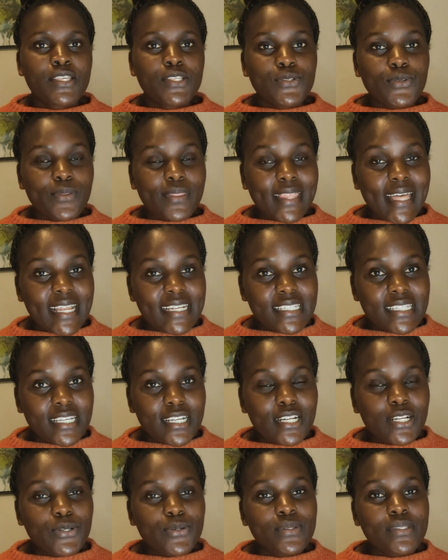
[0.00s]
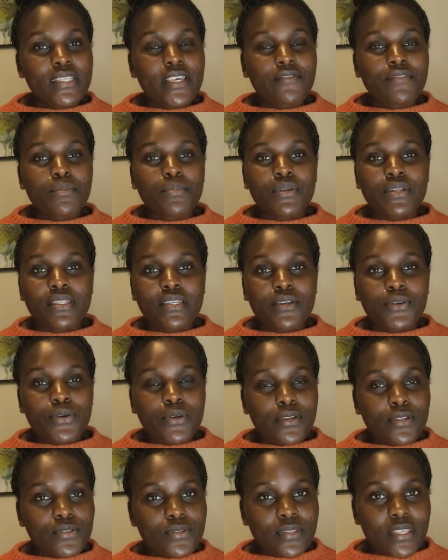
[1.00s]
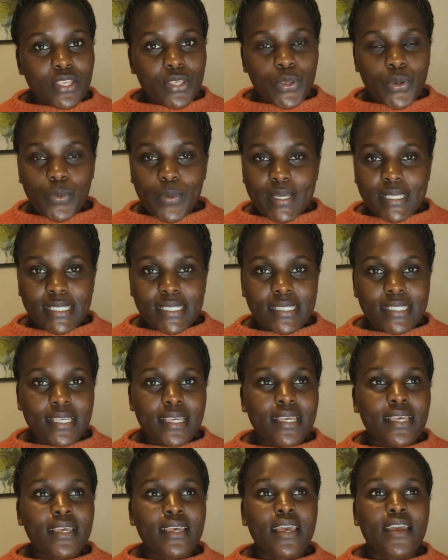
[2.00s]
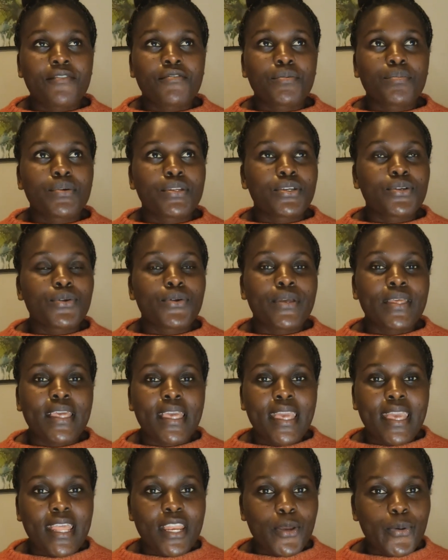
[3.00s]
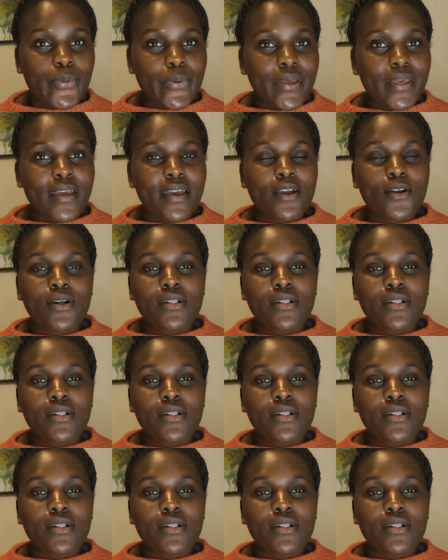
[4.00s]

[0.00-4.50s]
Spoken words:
So that includes everybody going to the USA, everybody going anywhere,